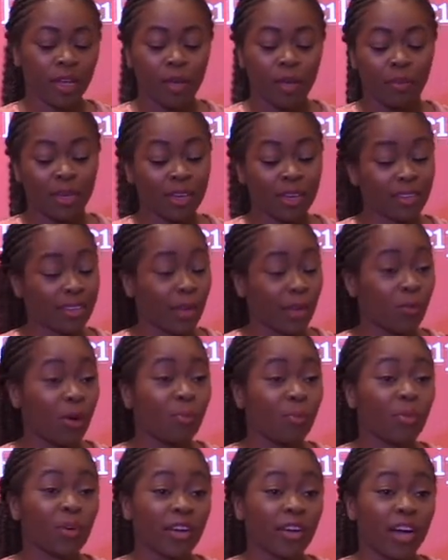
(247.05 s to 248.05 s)
Because at
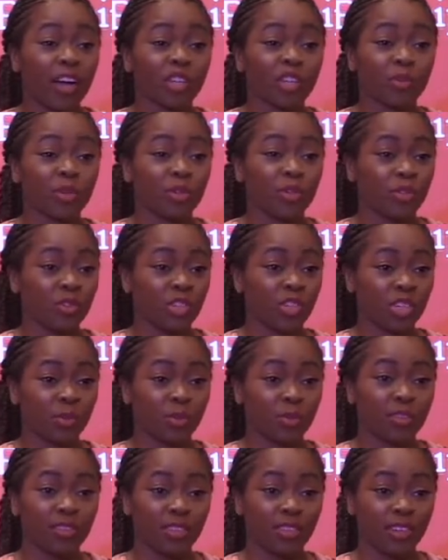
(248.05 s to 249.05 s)
one point, entrepreneurship
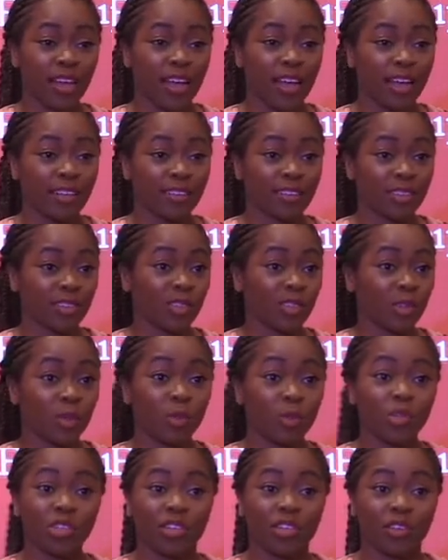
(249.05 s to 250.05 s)
was seen as the
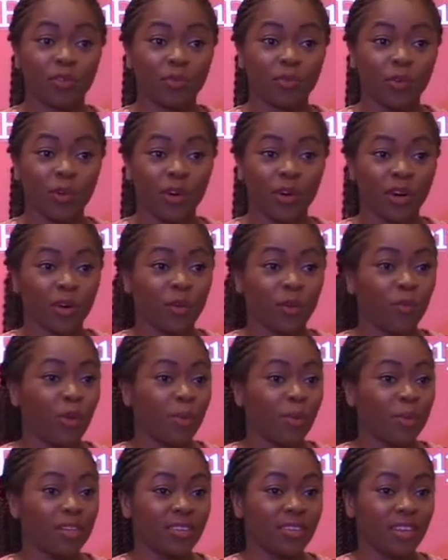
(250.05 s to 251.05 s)
solution for
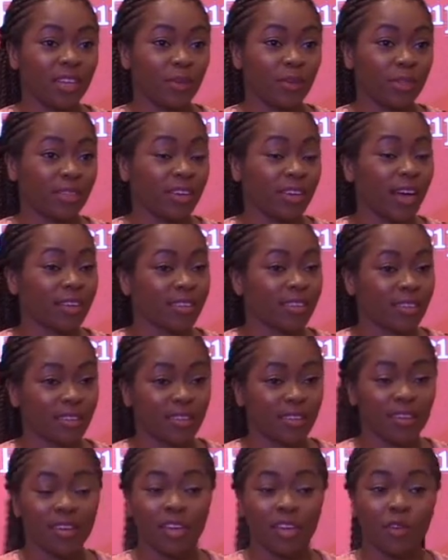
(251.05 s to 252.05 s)
women dealing with toxic
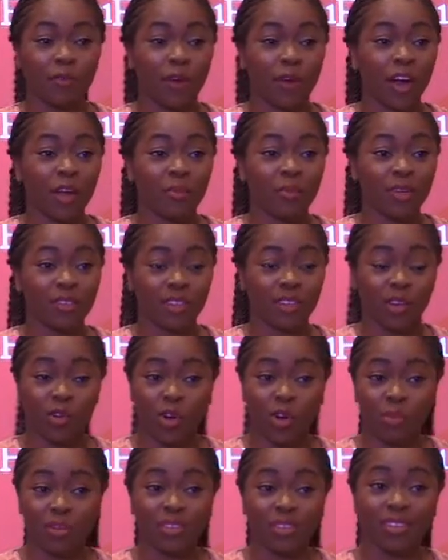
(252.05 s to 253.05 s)
environments in a
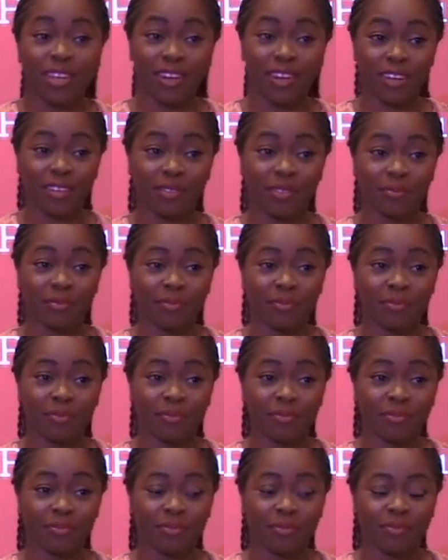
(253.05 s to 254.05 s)
corporate setting.
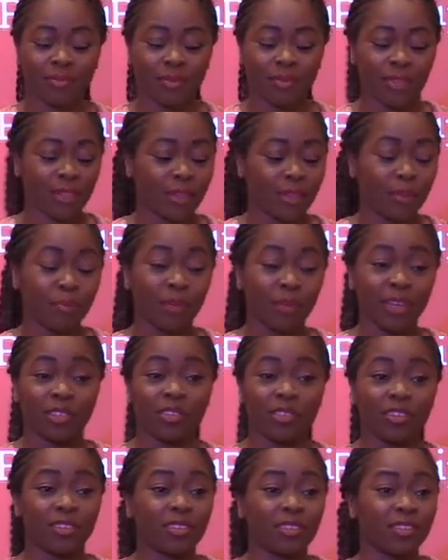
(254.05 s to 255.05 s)
Based
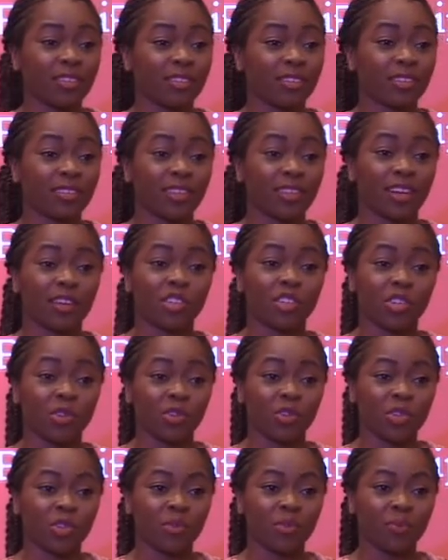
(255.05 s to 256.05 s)
on the statistics that I
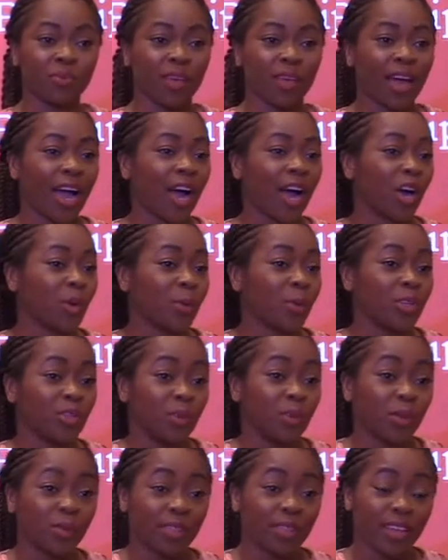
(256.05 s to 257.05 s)
showed you, how are we
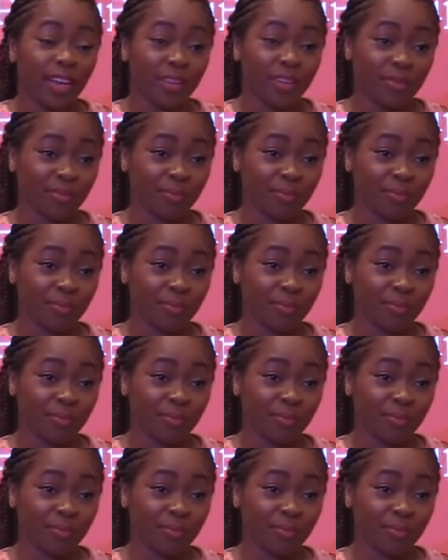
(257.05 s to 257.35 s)
doing with that?